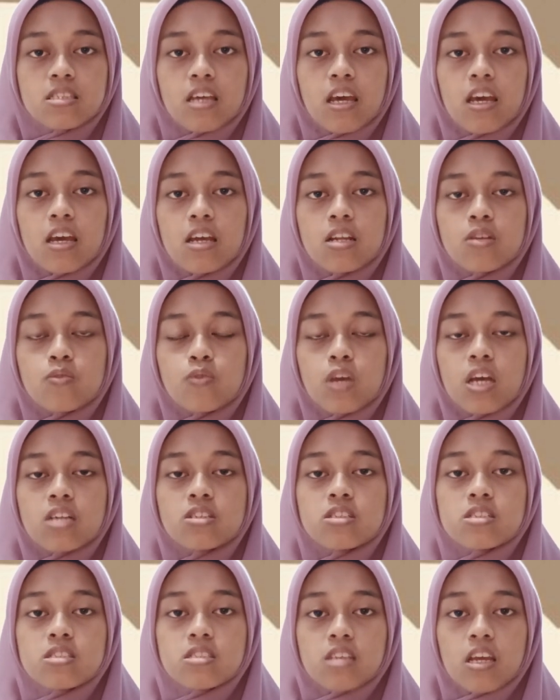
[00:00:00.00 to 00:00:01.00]
and we
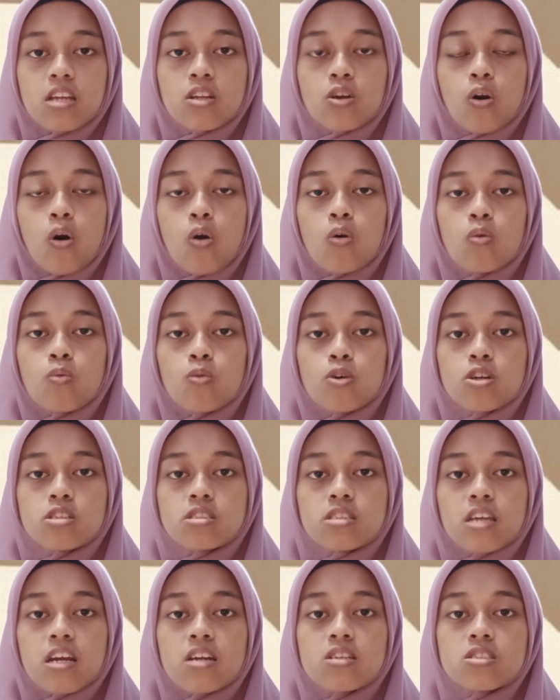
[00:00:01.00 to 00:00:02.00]
understand how
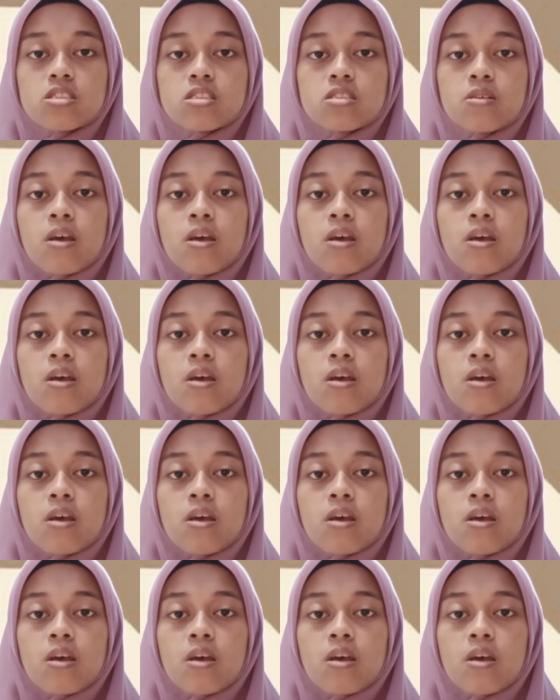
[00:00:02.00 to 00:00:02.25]
words are